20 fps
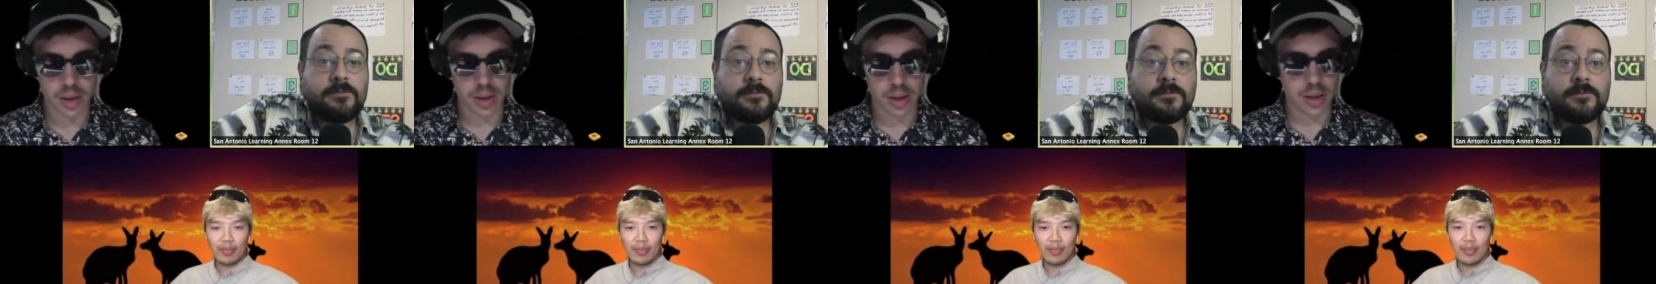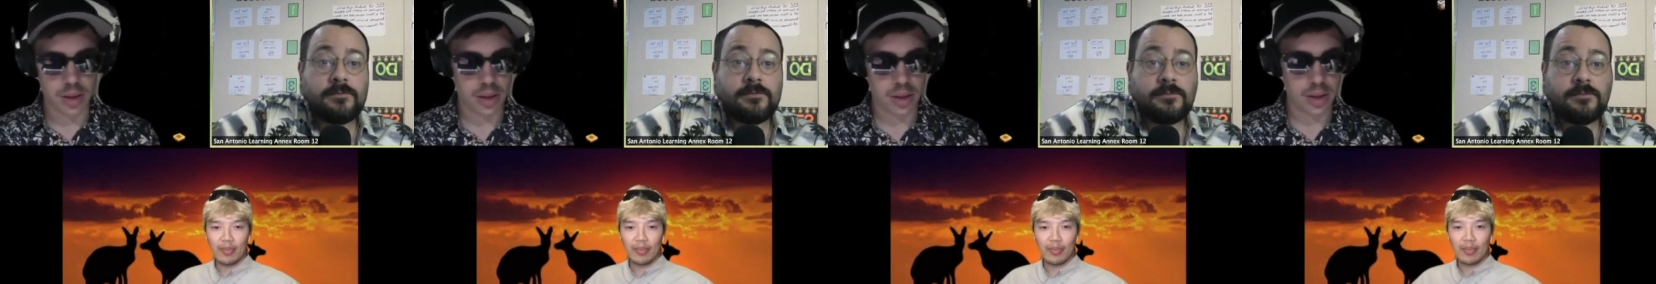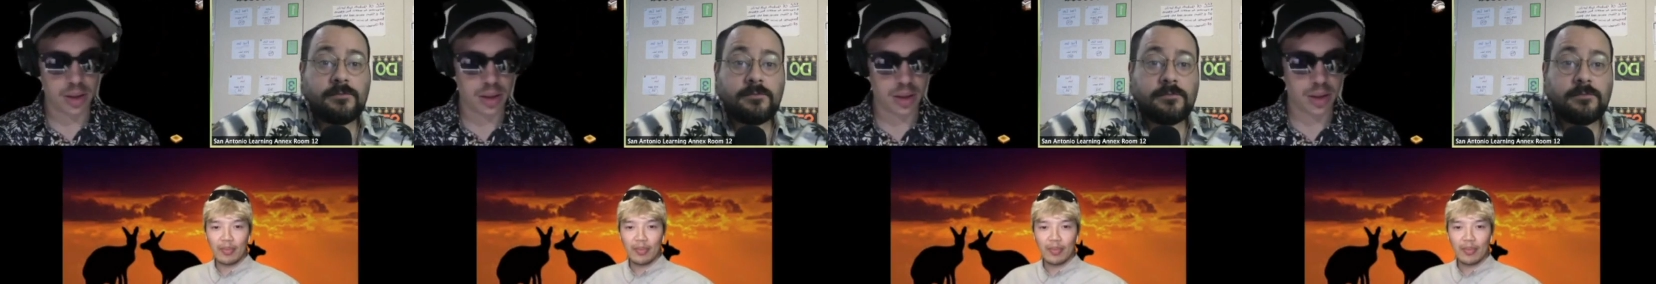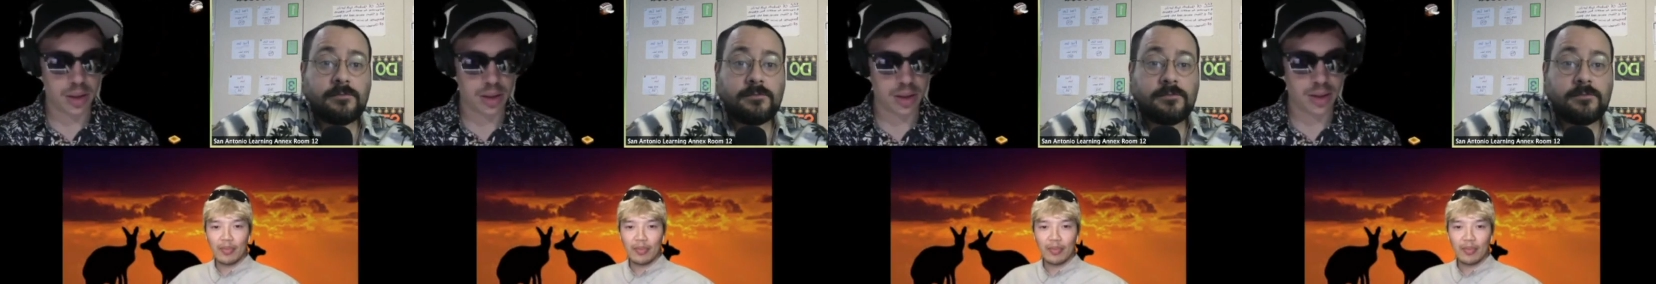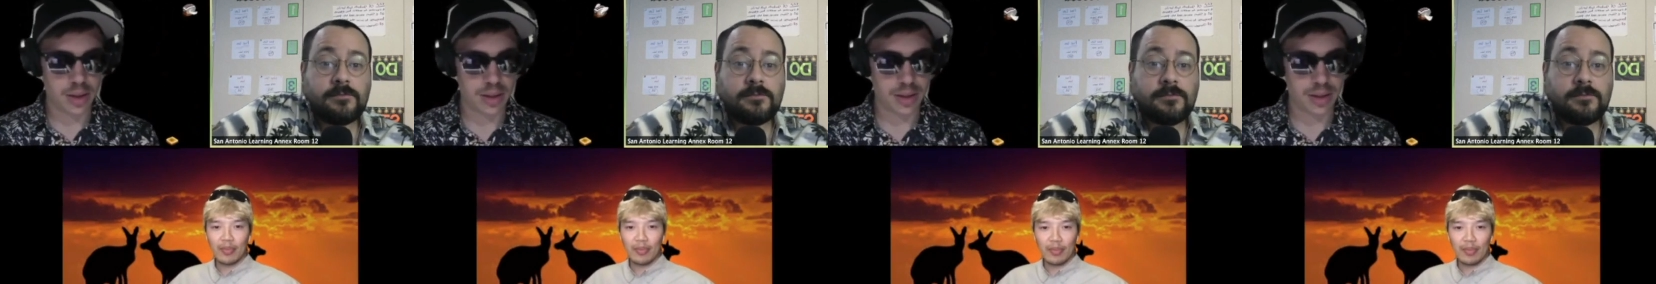
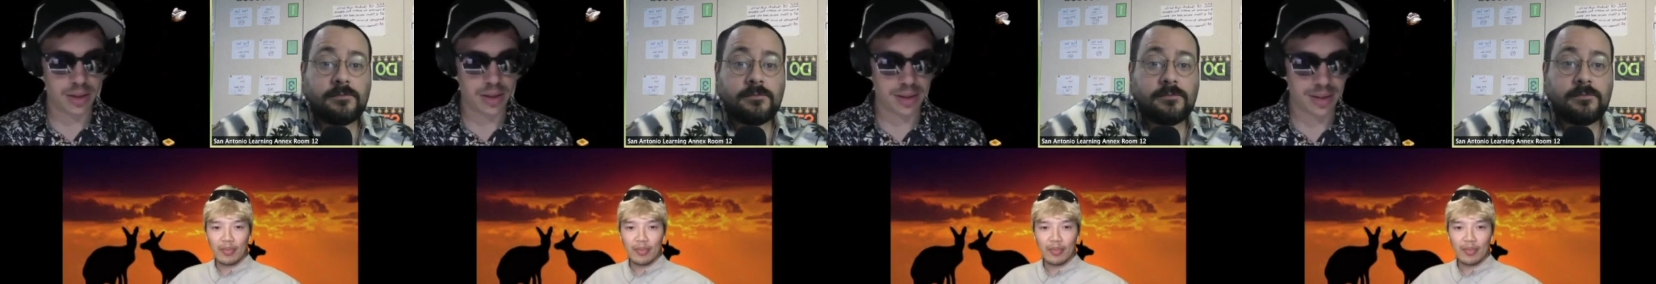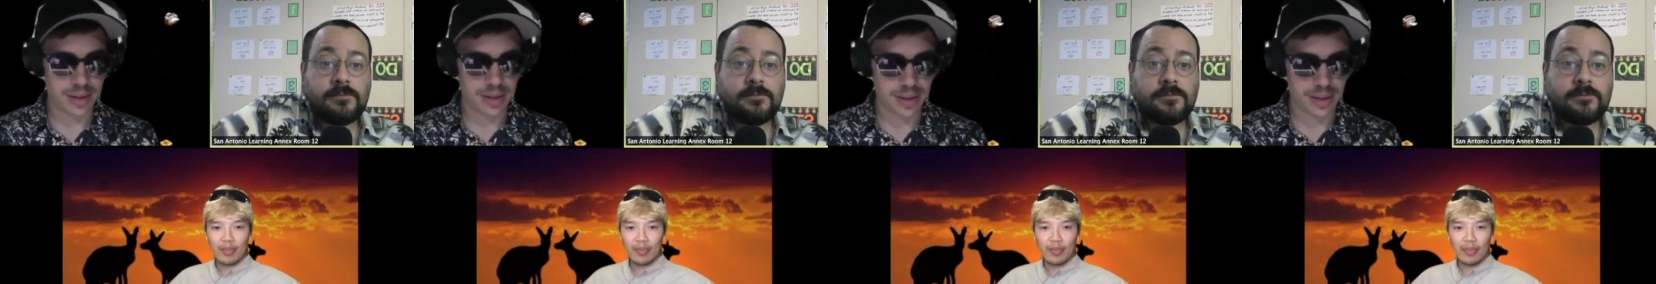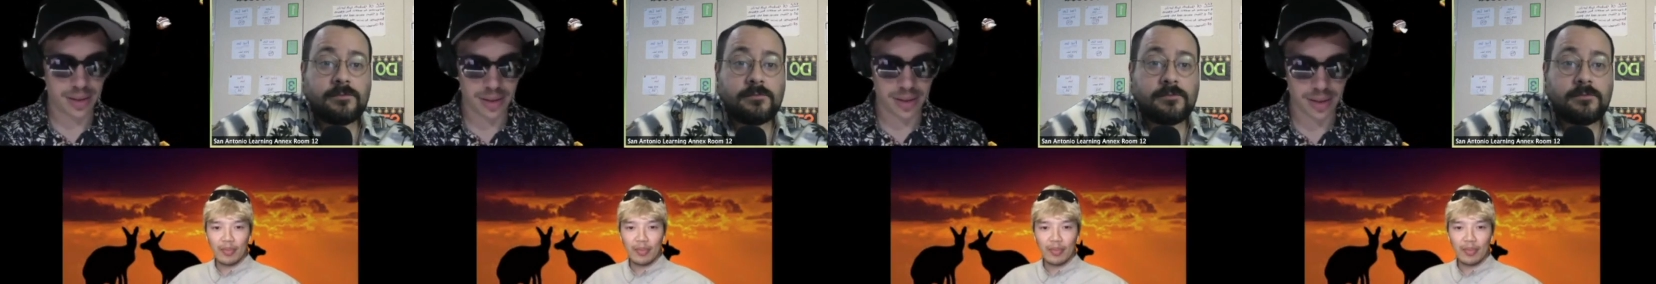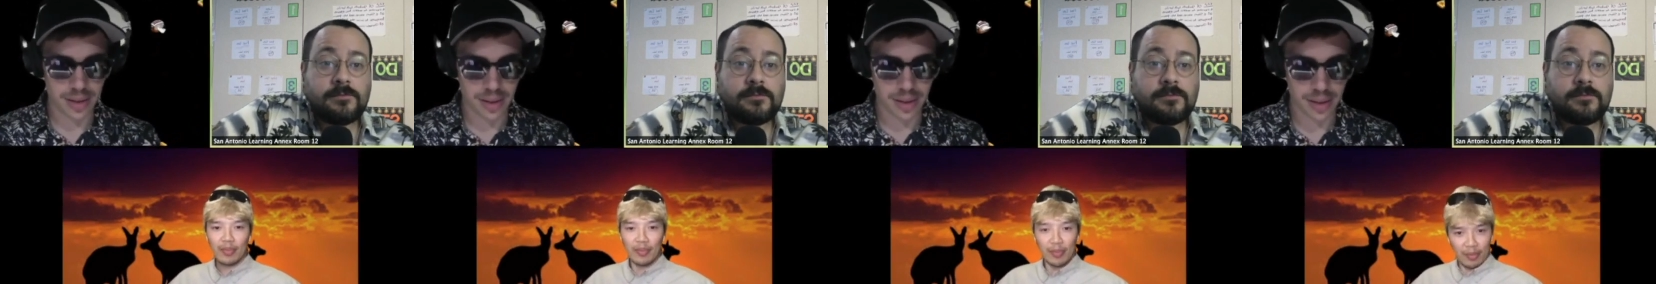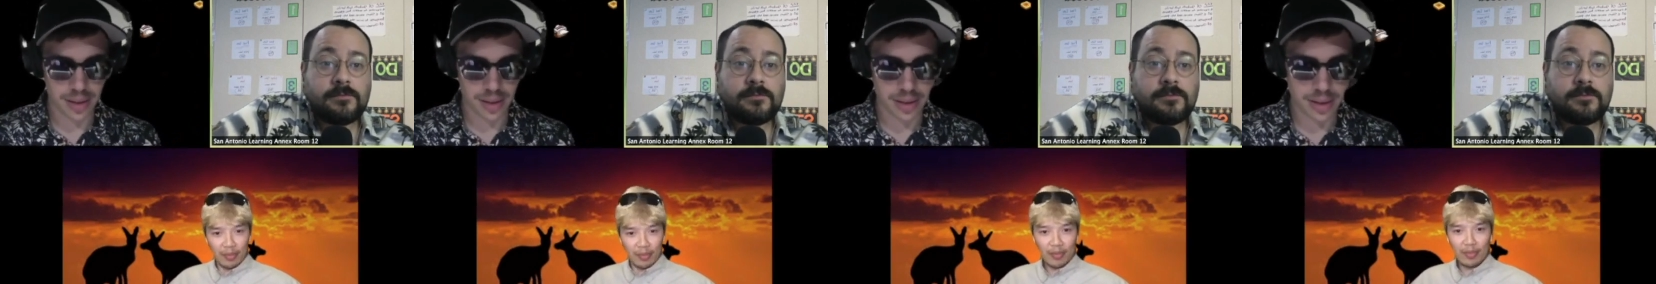
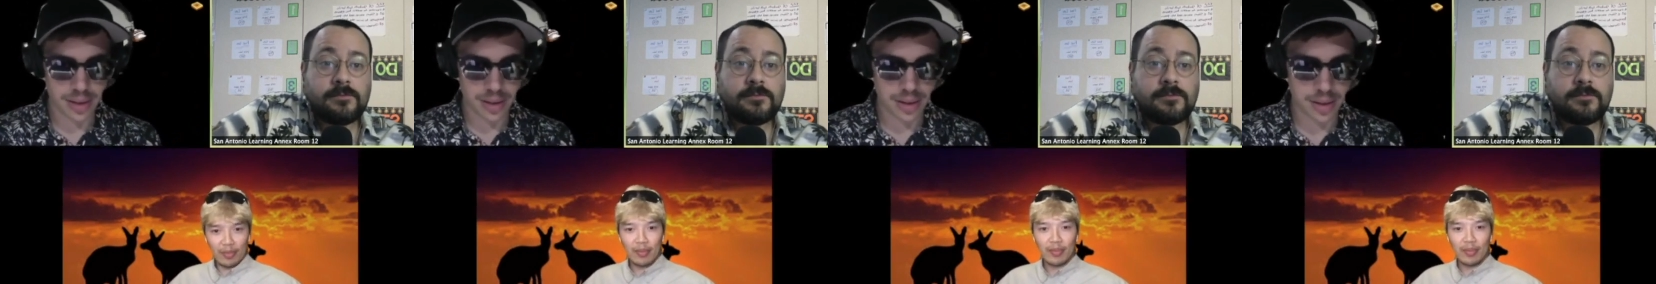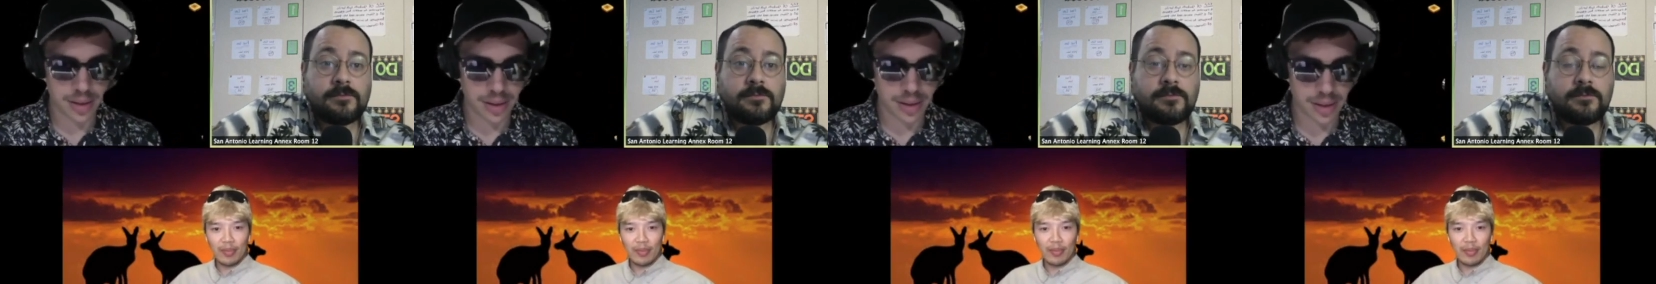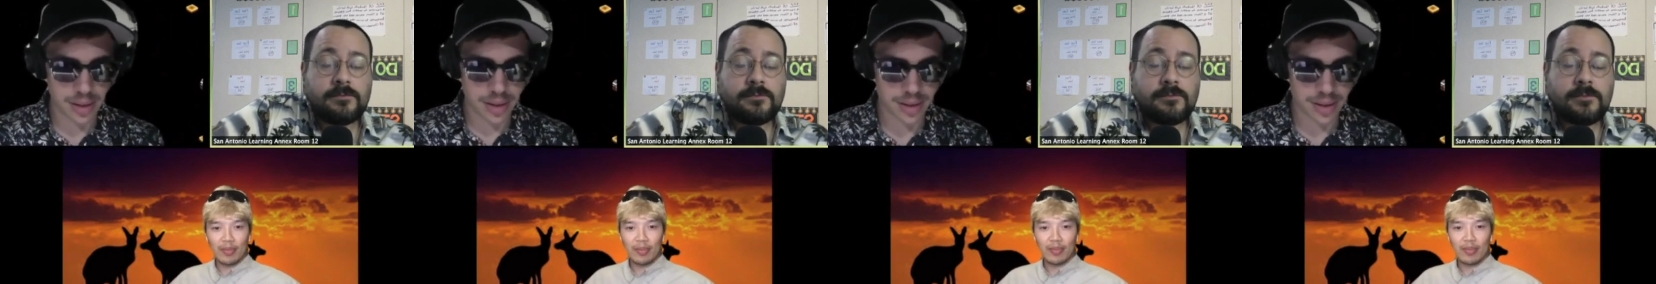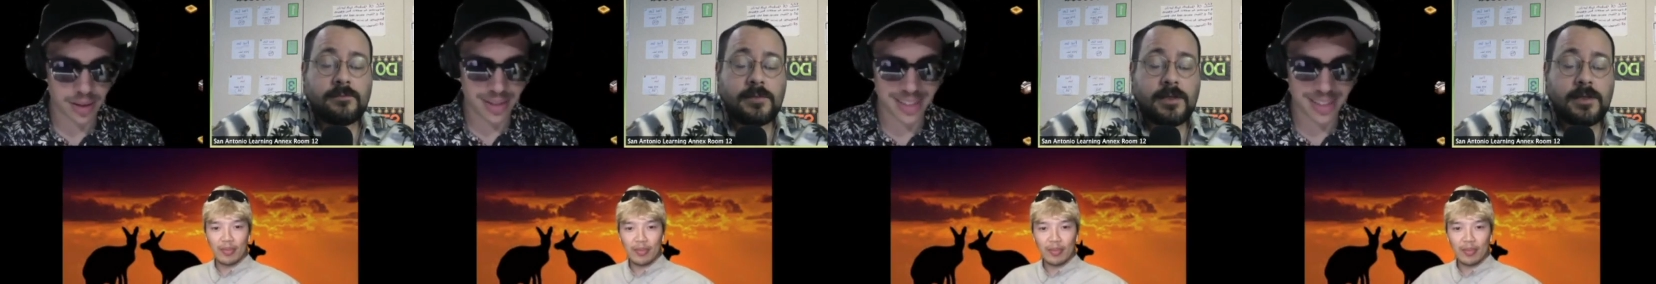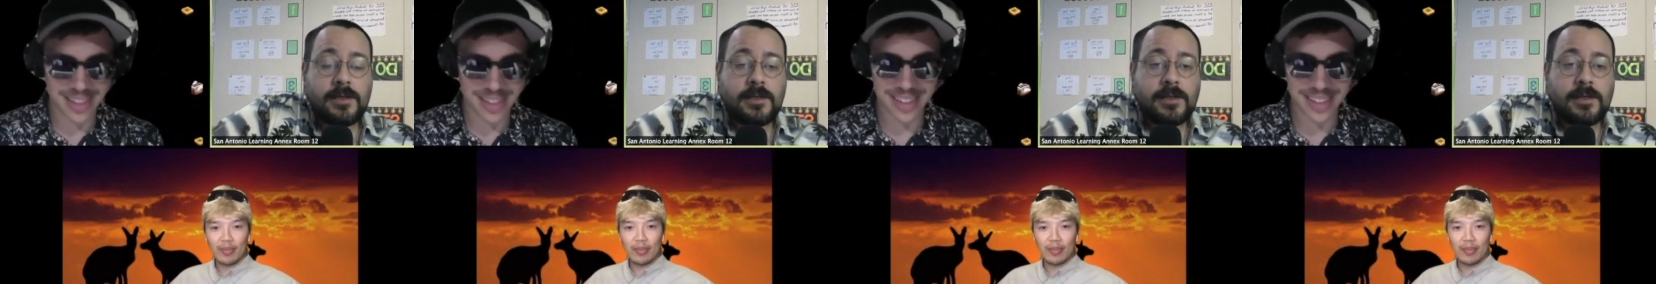Nobody speaks.